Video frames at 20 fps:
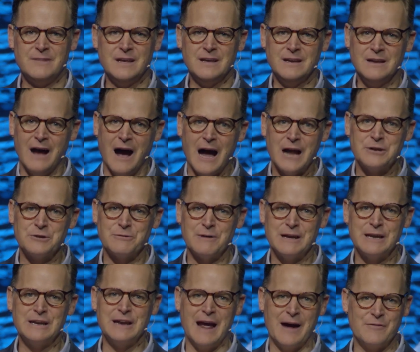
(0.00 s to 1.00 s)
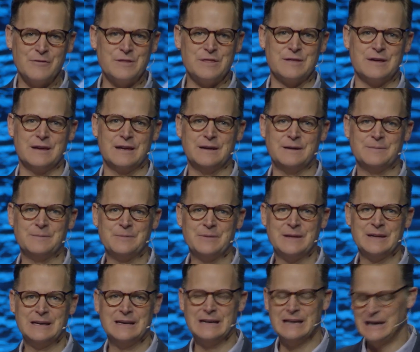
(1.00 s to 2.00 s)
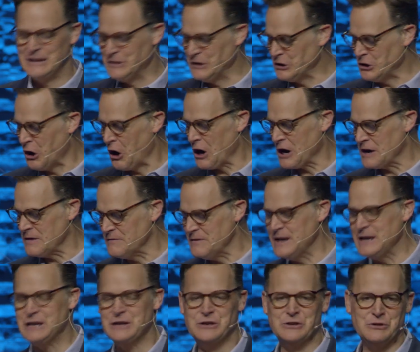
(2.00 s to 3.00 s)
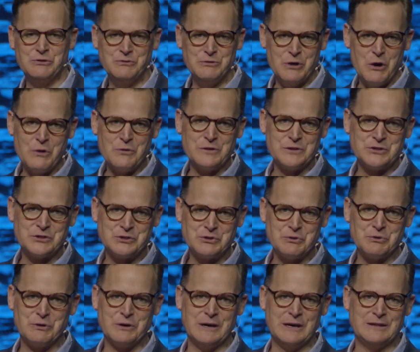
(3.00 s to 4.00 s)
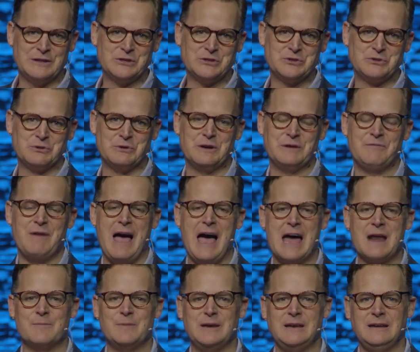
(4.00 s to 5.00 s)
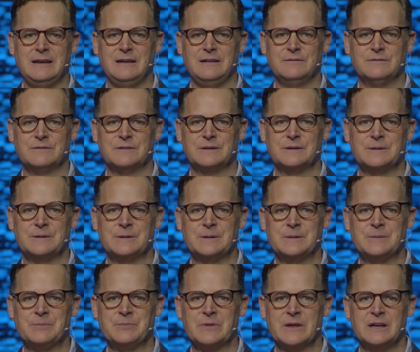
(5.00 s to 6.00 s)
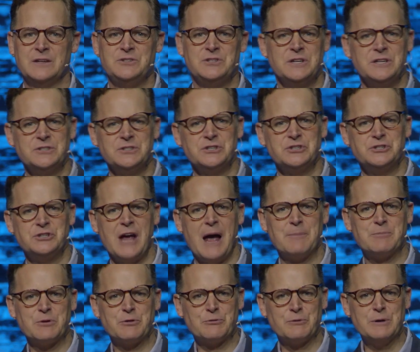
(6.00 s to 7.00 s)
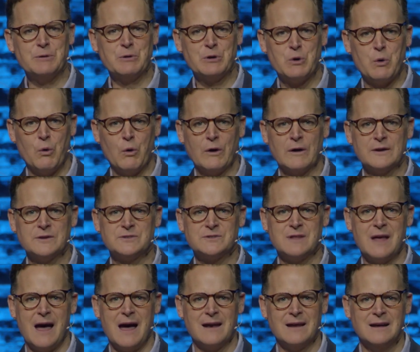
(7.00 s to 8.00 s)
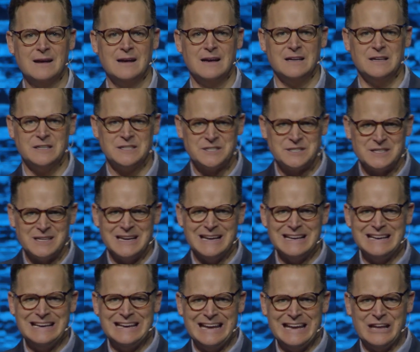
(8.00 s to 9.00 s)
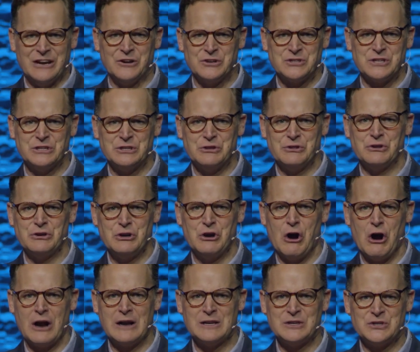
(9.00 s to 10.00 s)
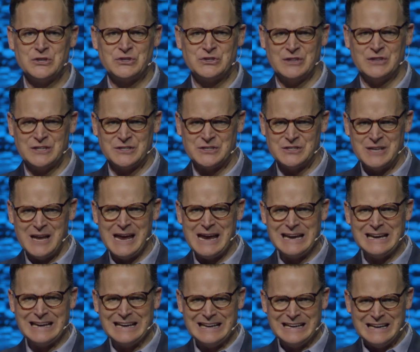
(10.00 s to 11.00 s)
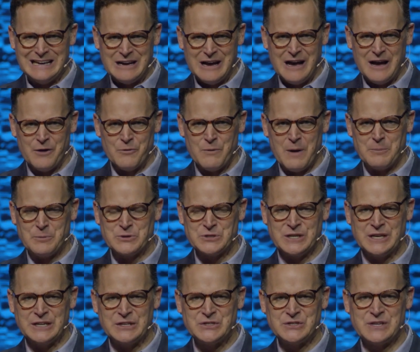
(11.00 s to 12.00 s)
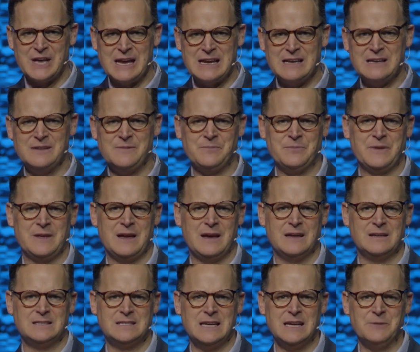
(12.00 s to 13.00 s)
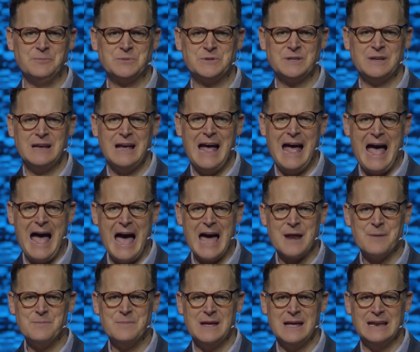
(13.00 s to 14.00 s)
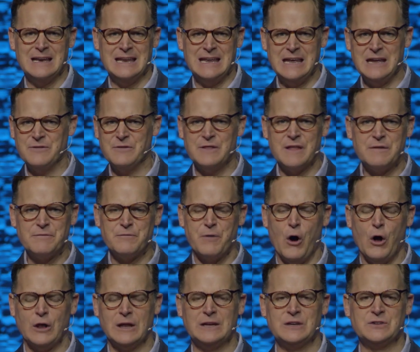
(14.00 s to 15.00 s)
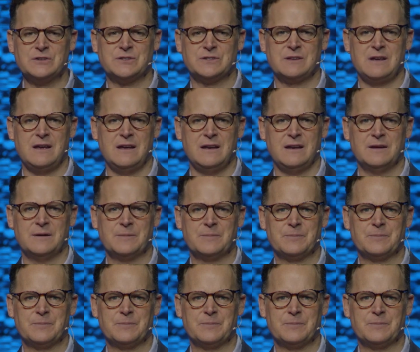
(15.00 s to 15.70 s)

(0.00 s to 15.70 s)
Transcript: God created everything in the Garden of Eden. You know the story of Adam and Eve. Genesis chapter 3 records that sin enters into the garden. The snake, representing Satan, tempts Adam and Eve, and they fall into sin.